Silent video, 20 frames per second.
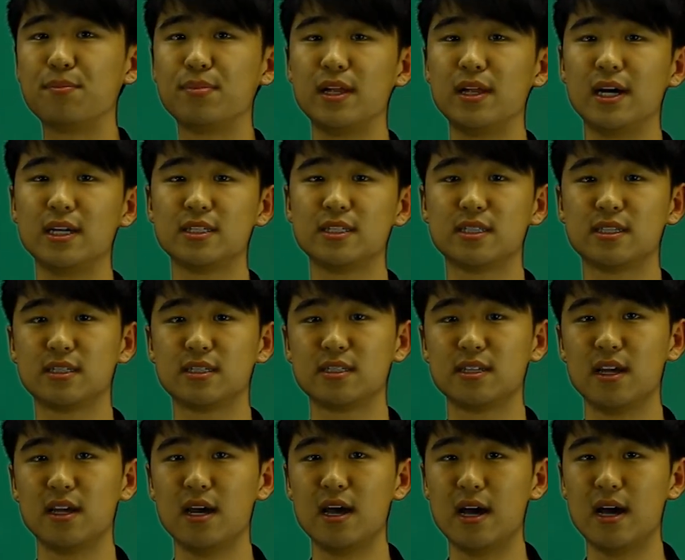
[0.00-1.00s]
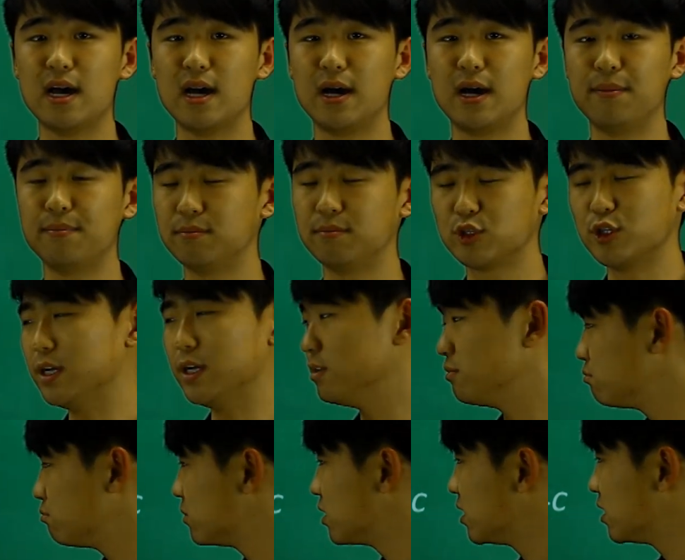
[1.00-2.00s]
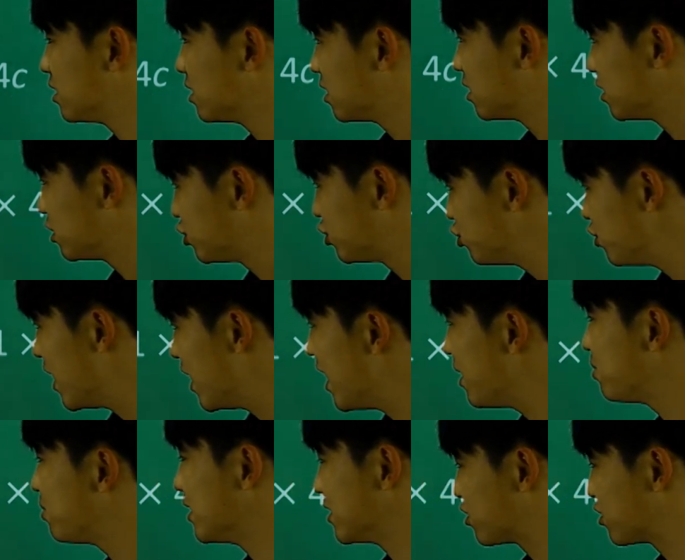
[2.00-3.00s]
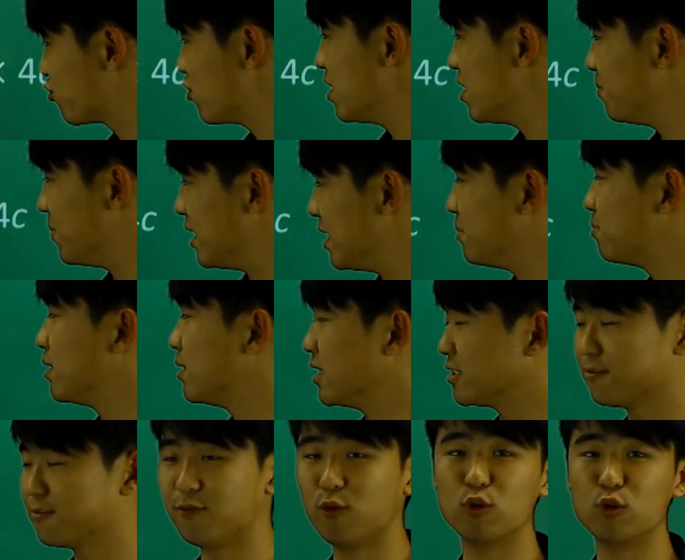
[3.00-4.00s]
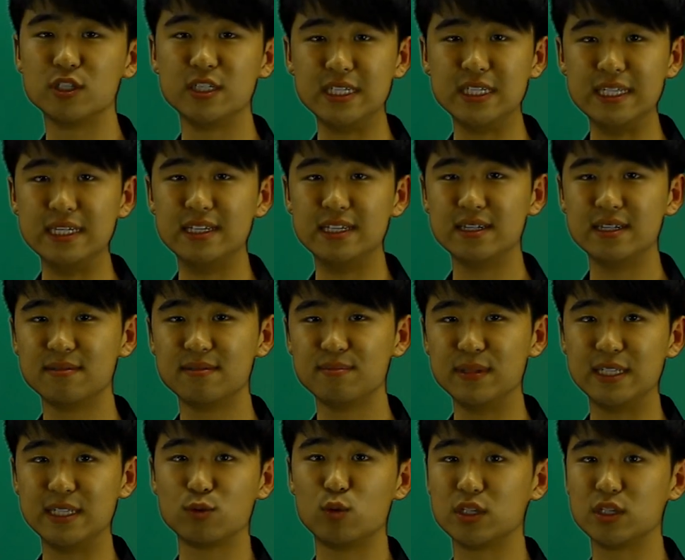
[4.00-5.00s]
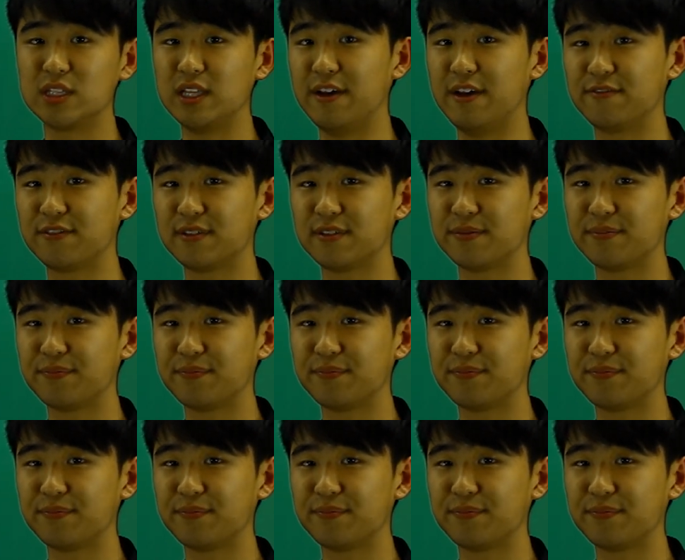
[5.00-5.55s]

plus, um, sorry, 2a plus 3b plus 4c is what's left.